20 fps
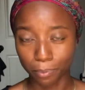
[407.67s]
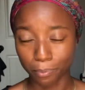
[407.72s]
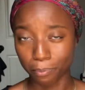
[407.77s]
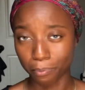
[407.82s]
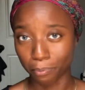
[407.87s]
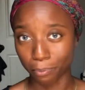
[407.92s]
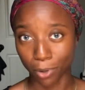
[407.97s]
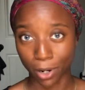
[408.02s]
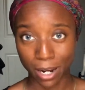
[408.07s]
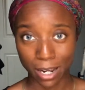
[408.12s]

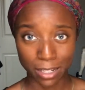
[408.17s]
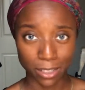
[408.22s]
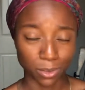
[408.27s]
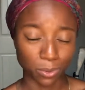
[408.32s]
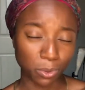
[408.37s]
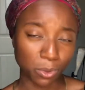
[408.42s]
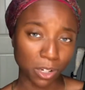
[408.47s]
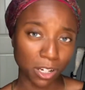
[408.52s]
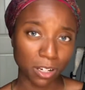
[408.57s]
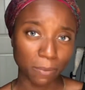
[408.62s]
brands will
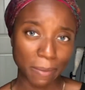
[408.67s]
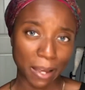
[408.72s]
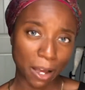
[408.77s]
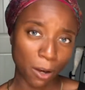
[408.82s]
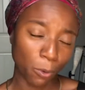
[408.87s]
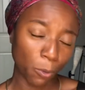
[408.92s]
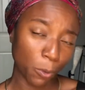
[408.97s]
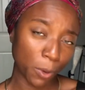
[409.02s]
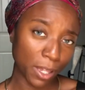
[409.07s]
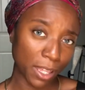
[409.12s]
come out
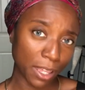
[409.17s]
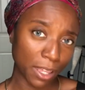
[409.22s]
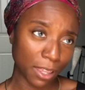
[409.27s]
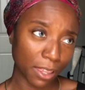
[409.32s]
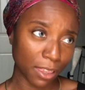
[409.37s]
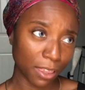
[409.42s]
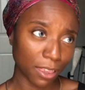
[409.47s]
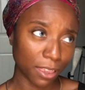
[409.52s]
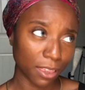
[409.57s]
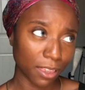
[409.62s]
with
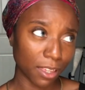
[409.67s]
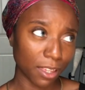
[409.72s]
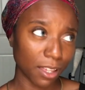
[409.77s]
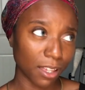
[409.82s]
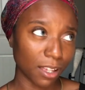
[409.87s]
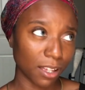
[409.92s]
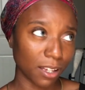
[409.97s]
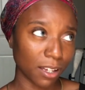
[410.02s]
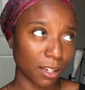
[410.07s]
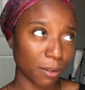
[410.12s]

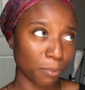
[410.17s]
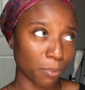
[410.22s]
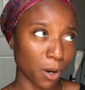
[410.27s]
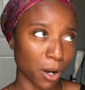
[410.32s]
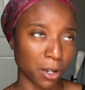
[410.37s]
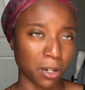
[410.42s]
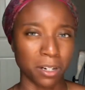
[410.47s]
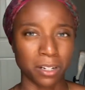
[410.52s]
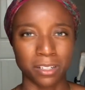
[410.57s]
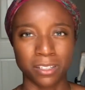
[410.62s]

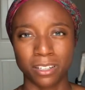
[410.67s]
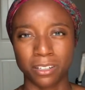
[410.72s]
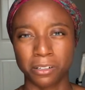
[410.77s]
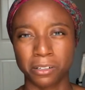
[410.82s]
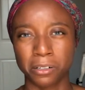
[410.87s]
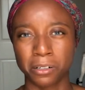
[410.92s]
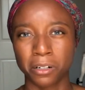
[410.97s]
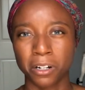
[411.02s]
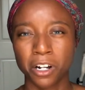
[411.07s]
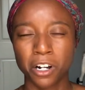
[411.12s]
products that
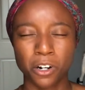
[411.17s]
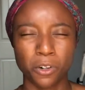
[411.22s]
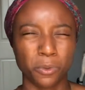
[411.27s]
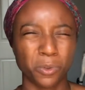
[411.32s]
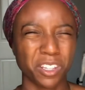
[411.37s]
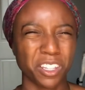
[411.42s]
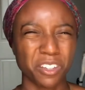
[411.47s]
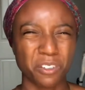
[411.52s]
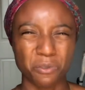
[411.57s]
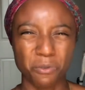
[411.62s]
are
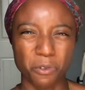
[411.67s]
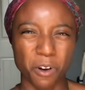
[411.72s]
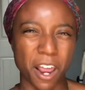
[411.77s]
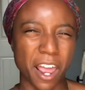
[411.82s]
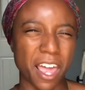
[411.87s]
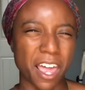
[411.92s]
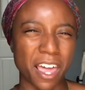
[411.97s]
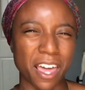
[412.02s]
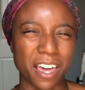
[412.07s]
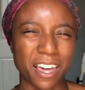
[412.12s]
really
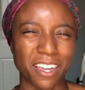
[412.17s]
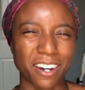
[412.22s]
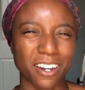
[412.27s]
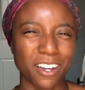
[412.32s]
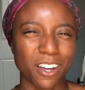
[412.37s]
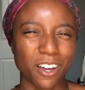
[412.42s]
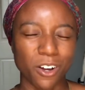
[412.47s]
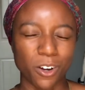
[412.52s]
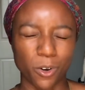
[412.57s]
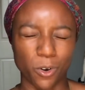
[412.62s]
red
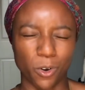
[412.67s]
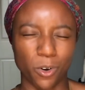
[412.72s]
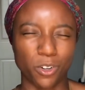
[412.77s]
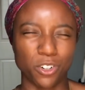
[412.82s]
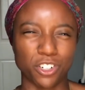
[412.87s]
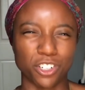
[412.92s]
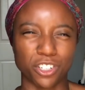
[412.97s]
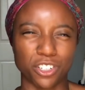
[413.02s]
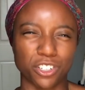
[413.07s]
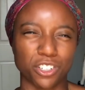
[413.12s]
or
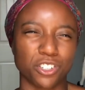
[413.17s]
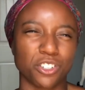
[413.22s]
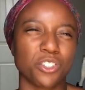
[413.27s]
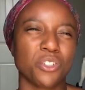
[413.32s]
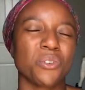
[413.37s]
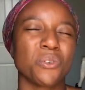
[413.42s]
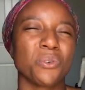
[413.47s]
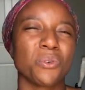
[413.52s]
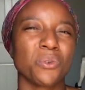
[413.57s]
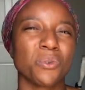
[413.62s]
just
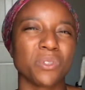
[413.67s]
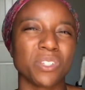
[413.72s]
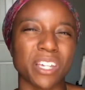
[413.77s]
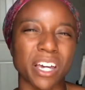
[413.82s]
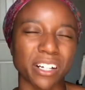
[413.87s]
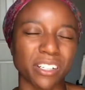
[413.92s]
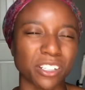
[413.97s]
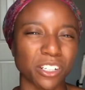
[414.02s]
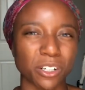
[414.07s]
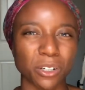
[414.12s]
too
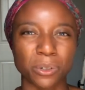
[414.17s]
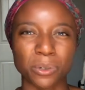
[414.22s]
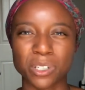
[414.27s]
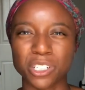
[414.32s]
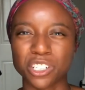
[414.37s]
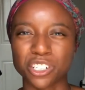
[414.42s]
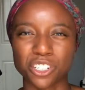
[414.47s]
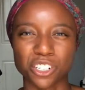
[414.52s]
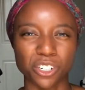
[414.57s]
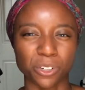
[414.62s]

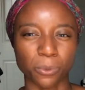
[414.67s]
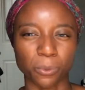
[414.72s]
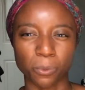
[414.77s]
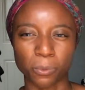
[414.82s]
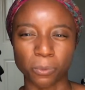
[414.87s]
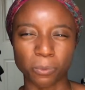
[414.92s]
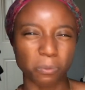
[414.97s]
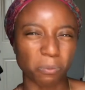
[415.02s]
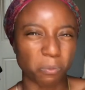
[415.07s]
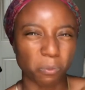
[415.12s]
yellowish and
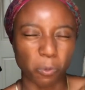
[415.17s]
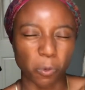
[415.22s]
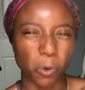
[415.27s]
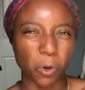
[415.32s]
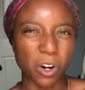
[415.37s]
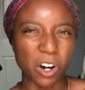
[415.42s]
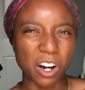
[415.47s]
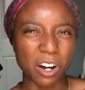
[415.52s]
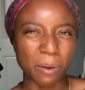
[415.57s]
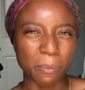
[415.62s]

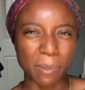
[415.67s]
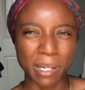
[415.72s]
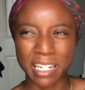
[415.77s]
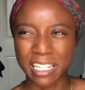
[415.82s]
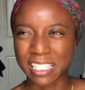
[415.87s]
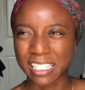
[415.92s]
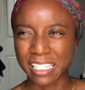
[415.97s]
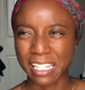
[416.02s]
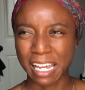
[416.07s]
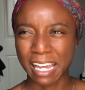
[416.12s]
warm, and it's
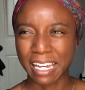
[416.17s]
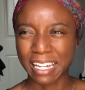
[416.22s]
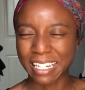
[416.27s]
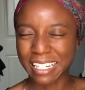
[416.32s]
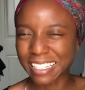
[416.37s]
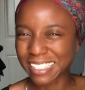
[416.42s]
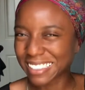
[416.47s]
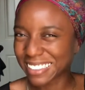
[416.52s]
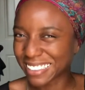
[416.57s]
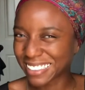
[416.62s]
like
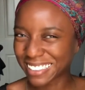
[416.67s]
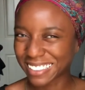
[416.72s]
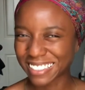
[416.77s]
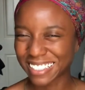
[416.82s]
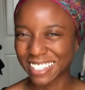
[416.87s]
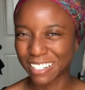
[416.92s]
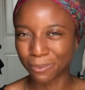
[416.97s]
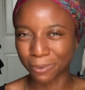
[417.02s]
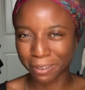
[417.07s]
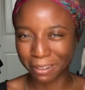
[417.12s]

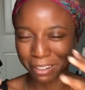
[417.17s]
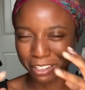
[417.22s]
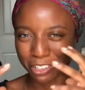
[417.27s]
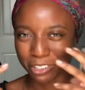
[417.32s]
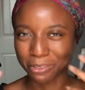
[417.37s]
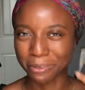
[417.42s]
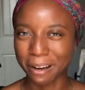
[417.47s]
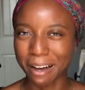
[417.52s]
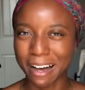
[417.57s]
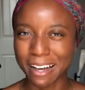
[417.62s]
when it
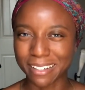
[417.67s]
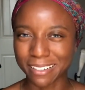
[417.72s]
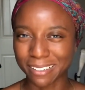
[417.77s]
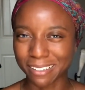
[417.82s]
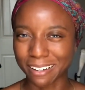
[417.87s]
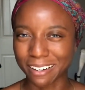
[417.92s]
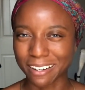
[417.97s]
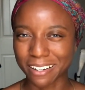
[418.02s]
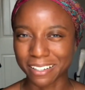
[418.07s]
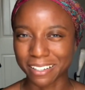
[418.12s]
dries and
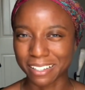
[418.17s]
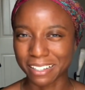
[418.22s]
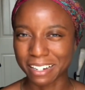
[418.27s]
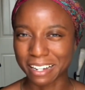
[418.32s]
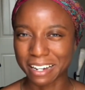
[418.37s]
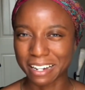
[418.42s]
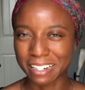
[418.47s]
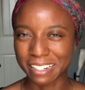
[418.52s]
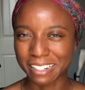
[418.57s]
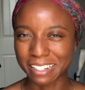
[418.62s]

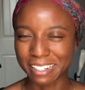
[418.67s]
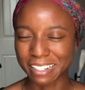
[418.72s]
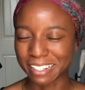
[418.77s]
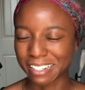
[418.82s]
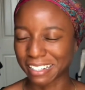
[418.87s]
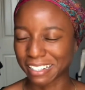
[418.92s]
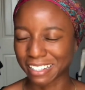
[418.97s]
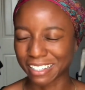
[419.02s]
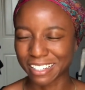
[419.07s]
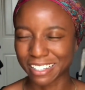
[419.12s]
oxidizes,
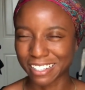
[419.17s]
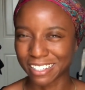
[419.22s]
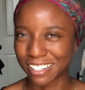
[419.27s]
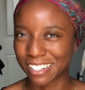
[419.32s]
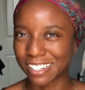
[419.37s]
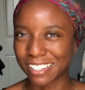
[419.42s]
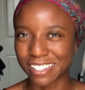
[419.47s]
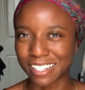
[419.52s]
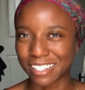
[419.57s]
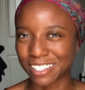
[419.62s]
it
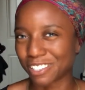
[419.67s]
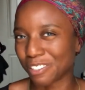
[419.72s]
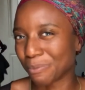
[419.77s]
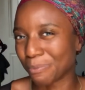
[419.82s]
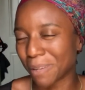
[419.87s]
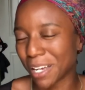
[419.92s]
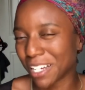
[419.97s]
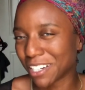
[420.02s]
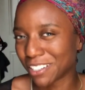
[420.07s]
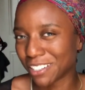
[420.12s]
just doesn't
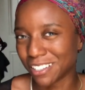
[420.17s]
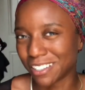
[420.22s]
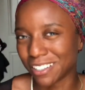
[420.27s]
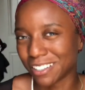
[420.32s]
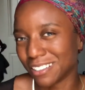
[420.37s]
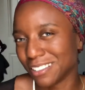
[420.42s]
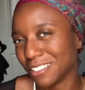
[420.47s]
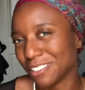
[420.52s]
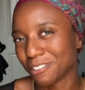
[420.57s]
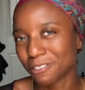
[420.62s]
match. It doesn't
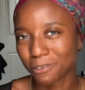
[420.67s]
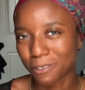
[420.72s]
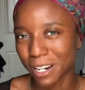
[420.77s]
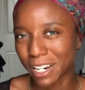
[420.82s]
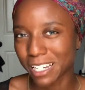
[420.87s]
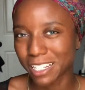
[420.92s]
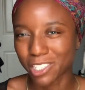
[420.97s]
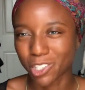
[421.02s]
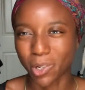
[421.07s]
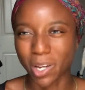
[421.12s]
look
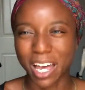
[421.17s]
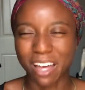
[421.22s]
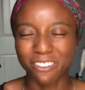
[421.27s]
right. So I have